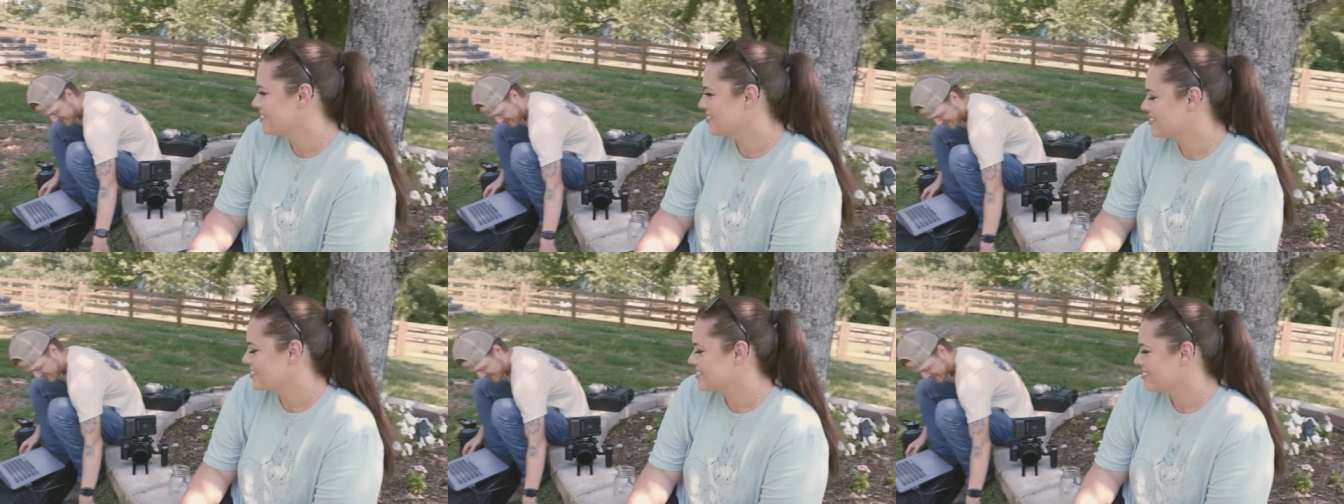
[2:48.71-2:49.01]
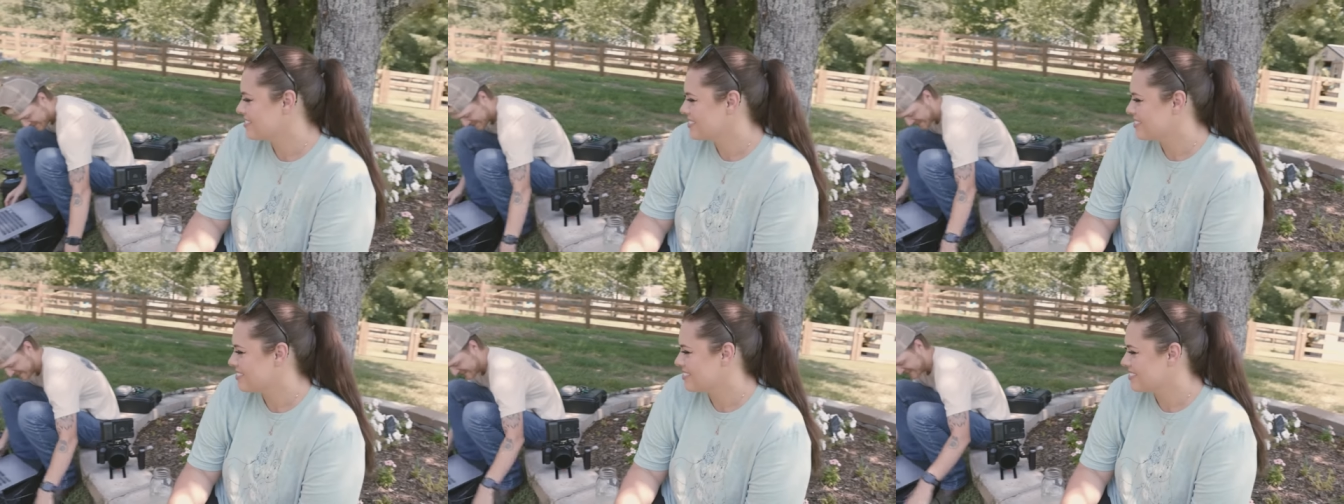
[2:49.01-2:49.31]
Can
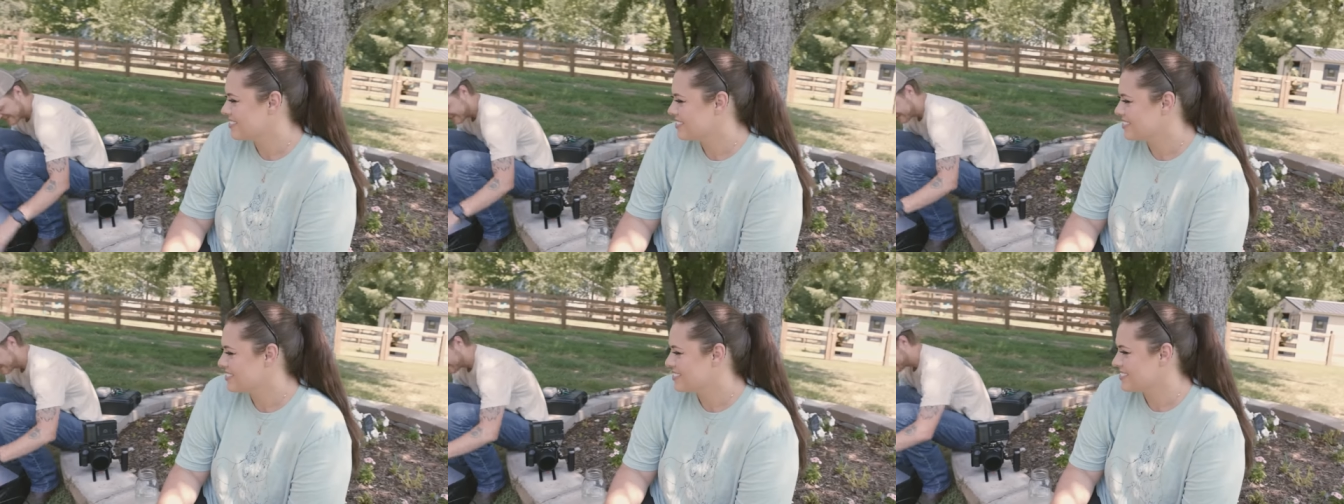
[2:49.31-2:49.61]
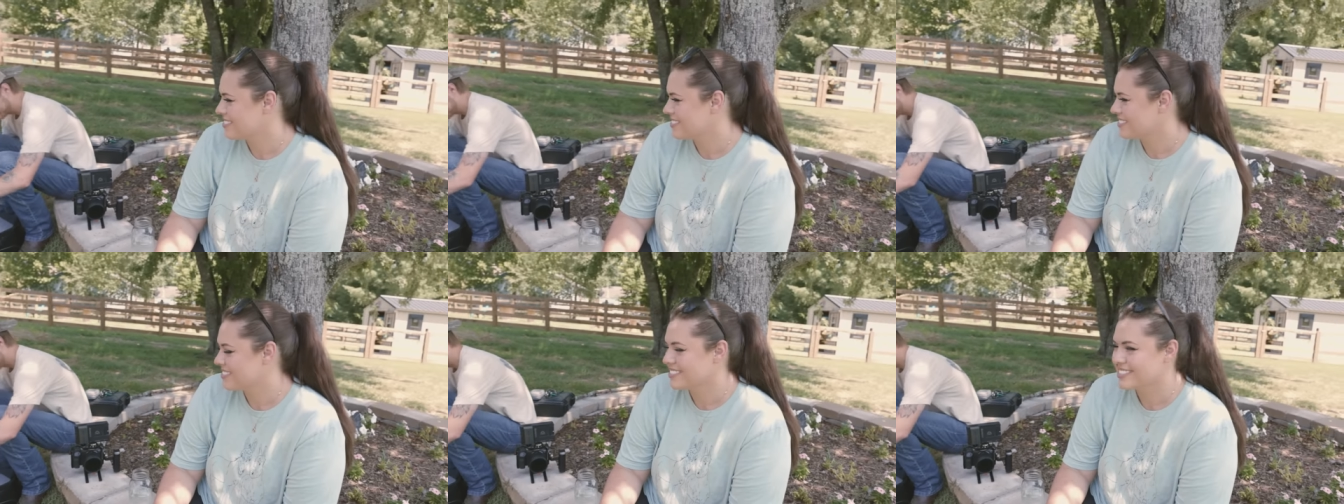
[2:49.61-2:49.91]
you spell
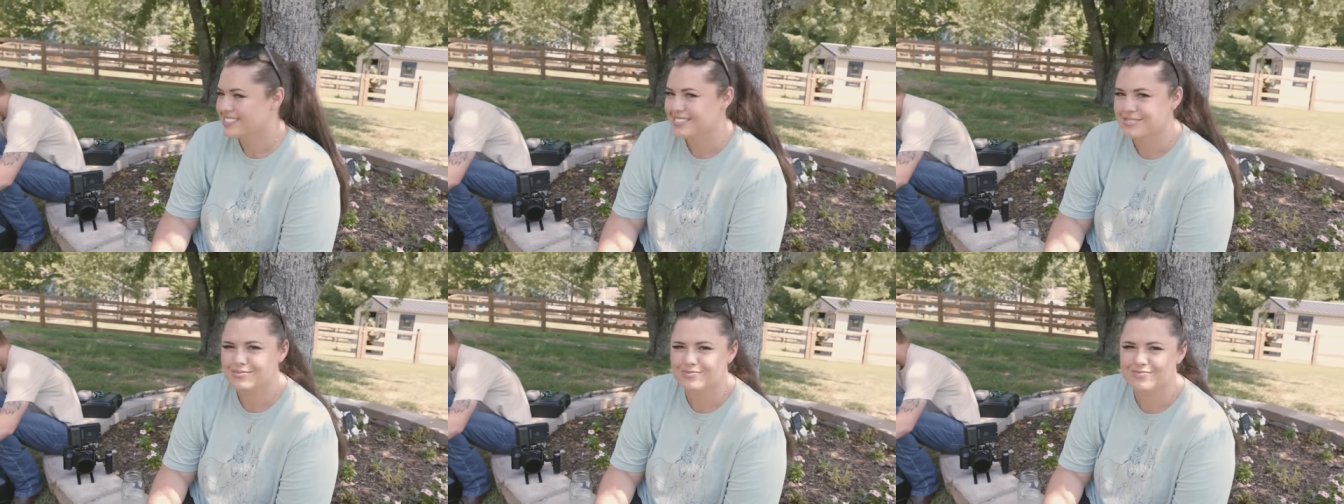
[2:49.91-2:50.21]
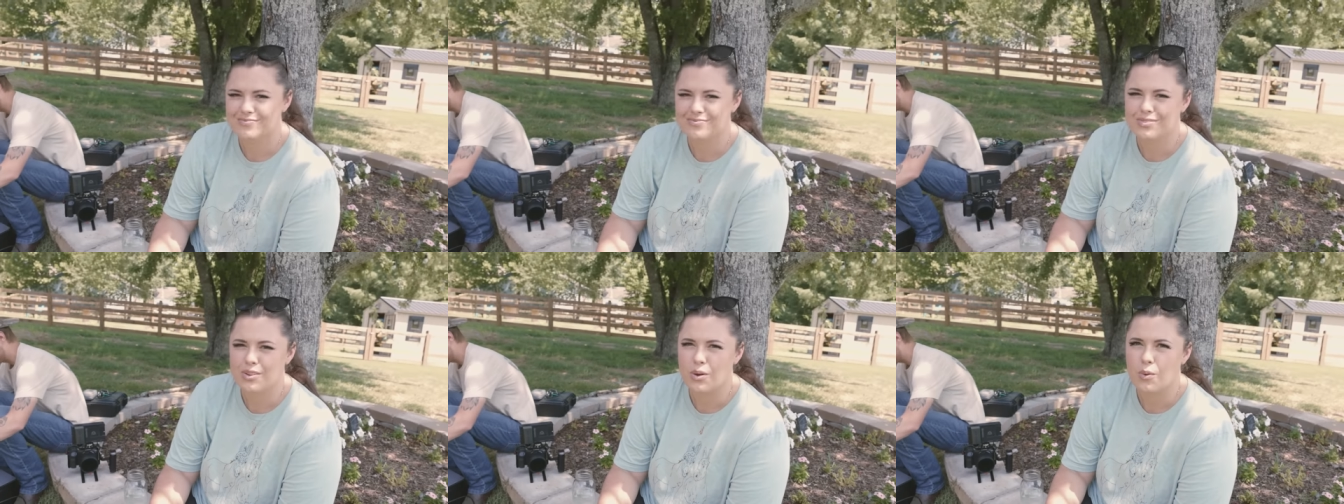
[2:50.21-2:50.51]
Weimaraner? We had him.
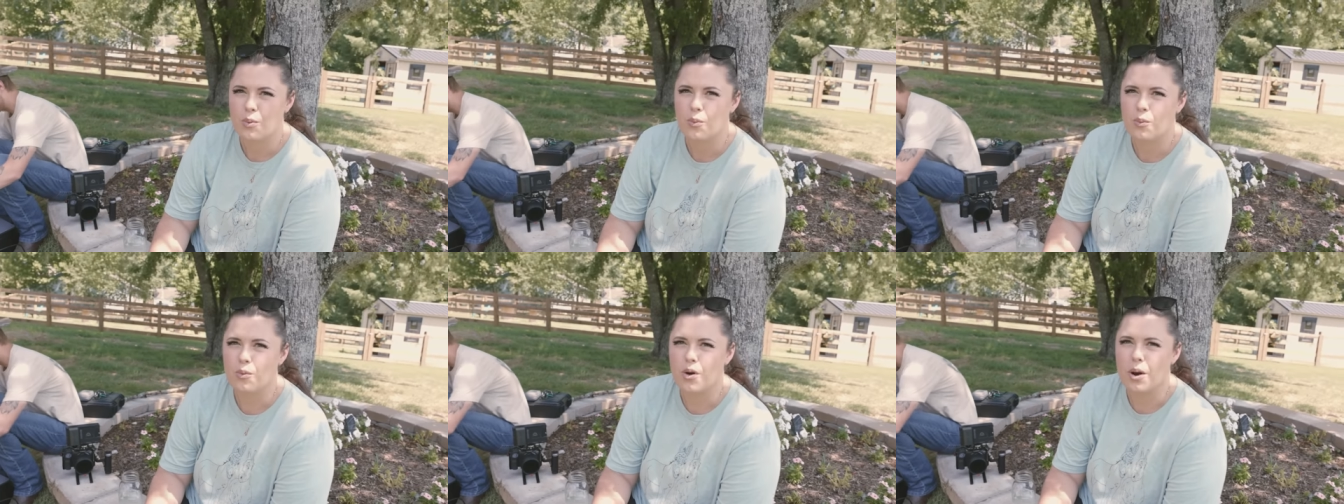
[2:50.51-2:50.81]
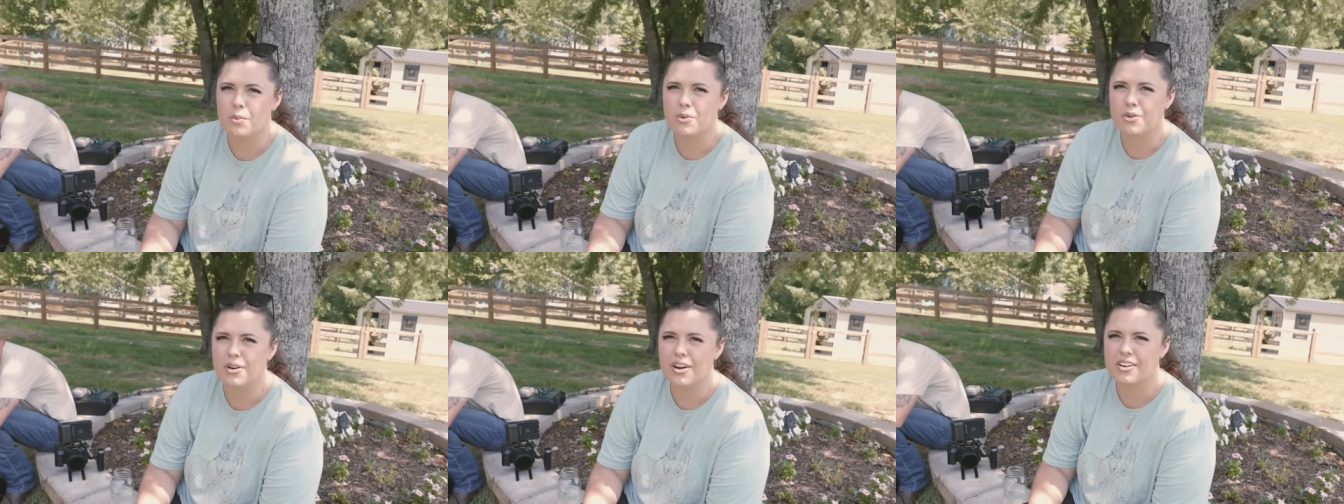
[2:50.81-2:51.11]
I can't even say
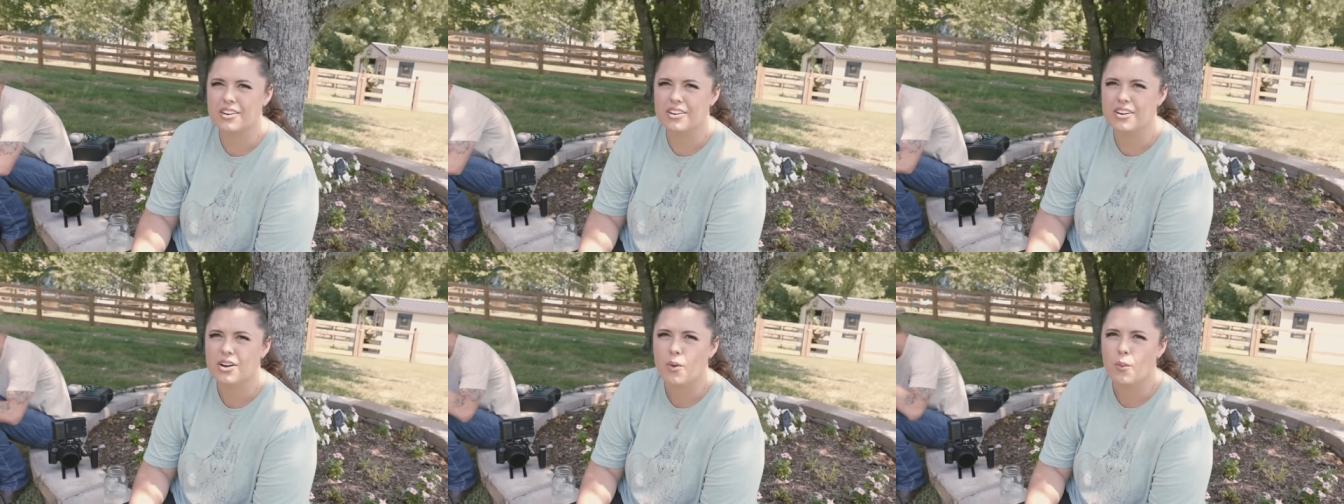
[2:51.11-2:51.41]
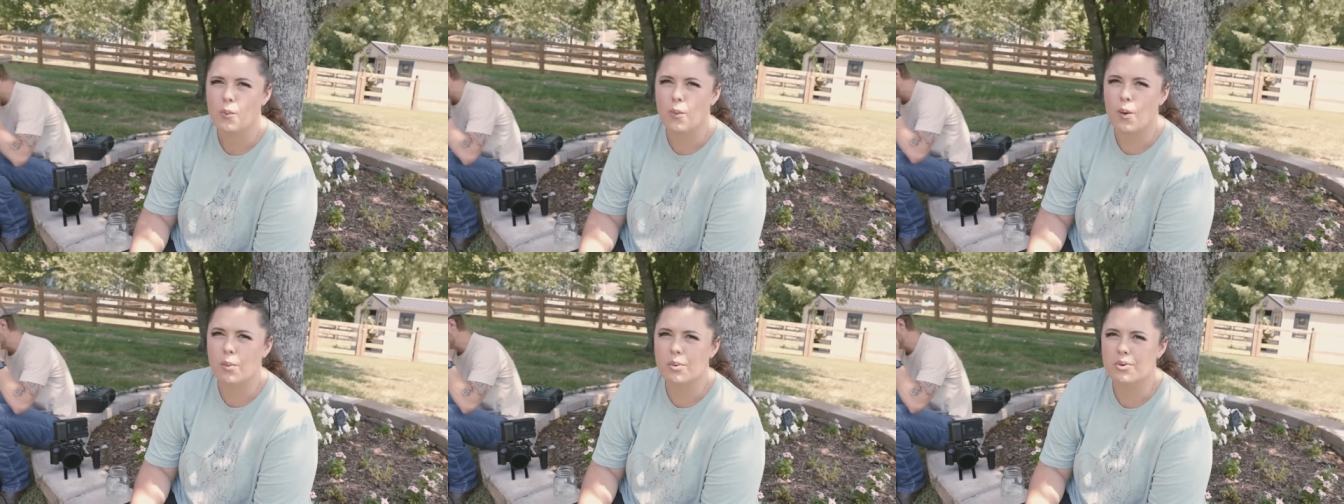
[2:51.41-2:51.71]
it.
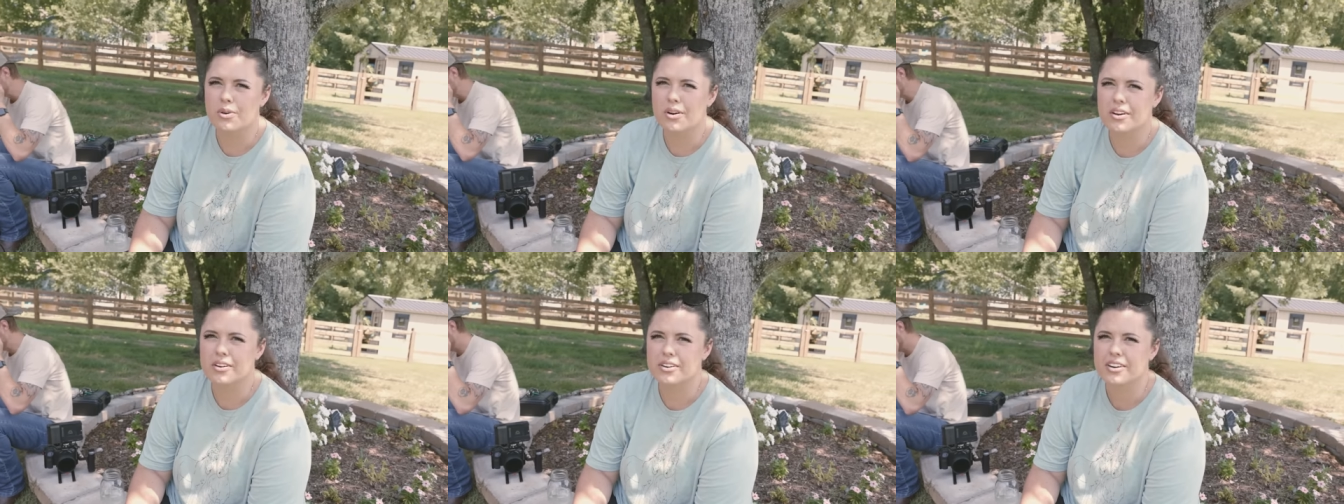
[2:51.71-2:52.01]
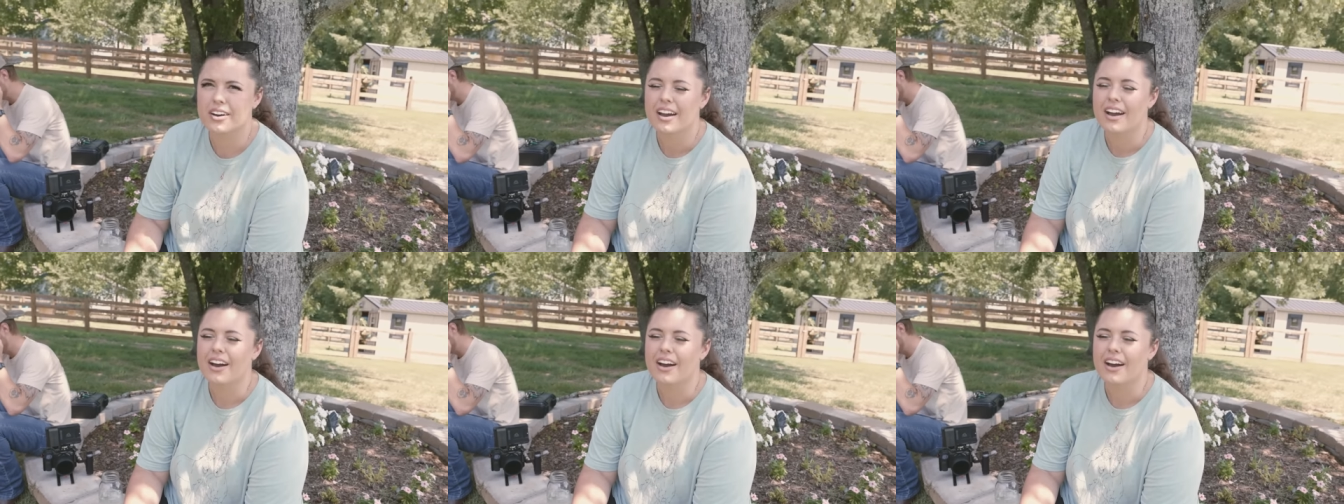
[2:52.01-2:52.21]
Weimaraner.